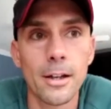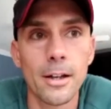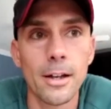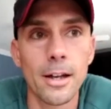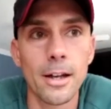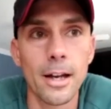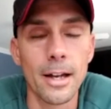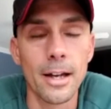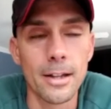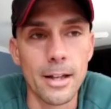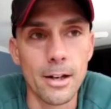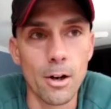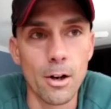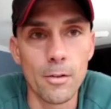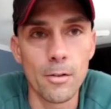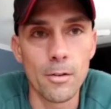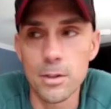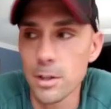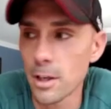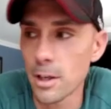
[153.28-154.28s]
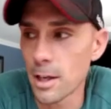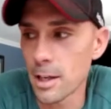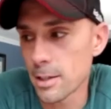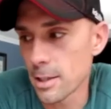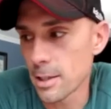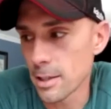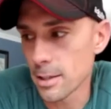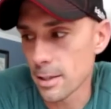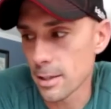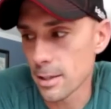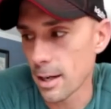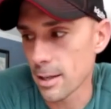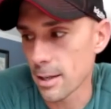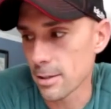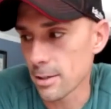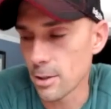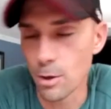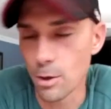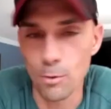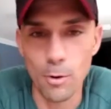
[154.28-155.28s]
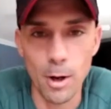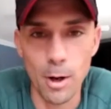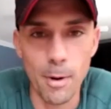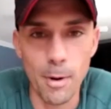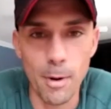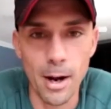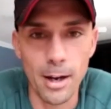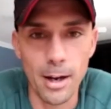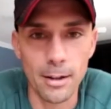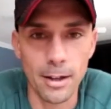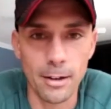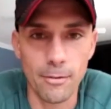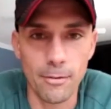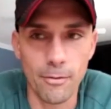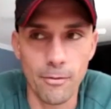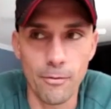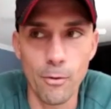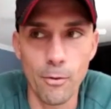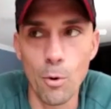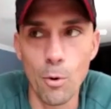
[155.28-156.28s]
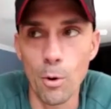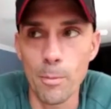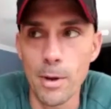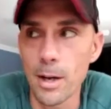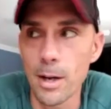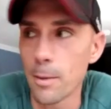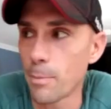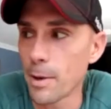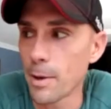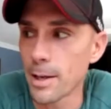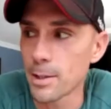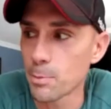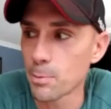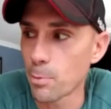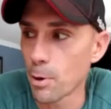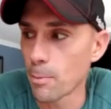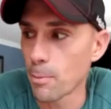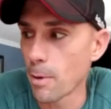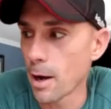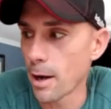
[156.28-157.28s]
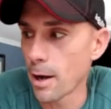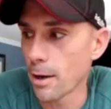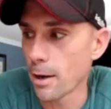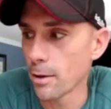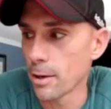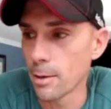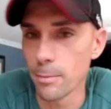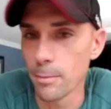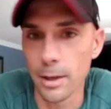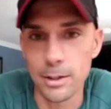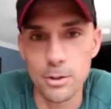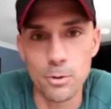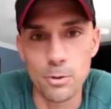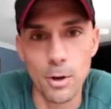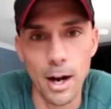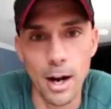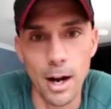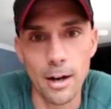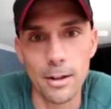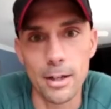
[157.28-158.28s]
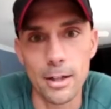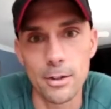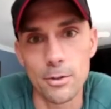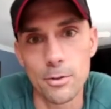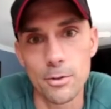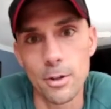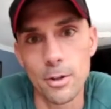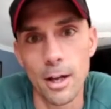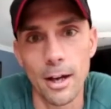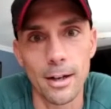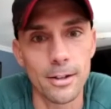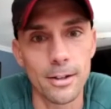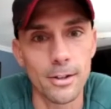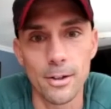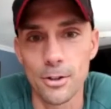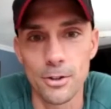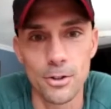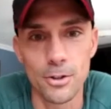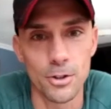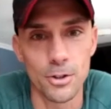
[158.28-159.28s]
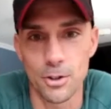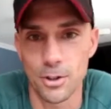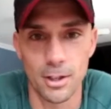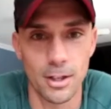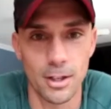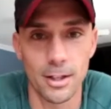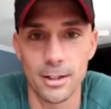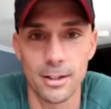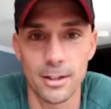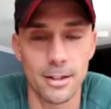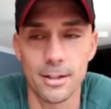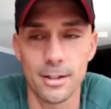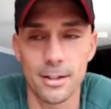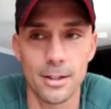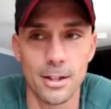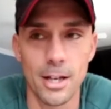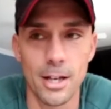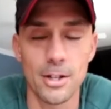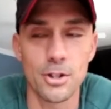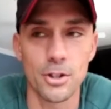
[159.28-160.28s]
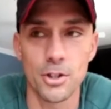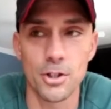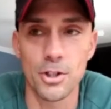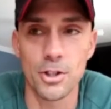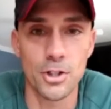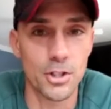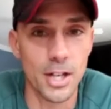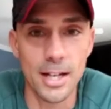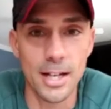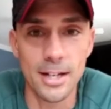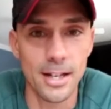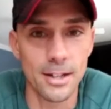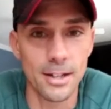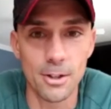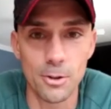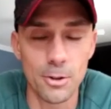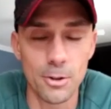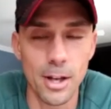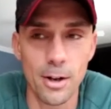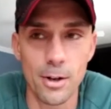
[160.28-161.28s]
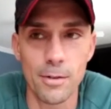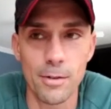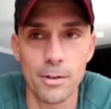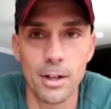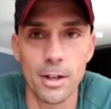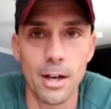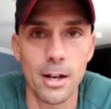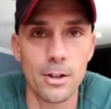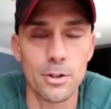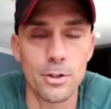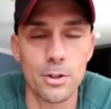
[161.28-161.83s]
And then all of a sudden I see these guys, run by at like 4-minute pace per mile. And I'm like, dude, how do they do that? They're just like, they just send it, dude. They don't even care.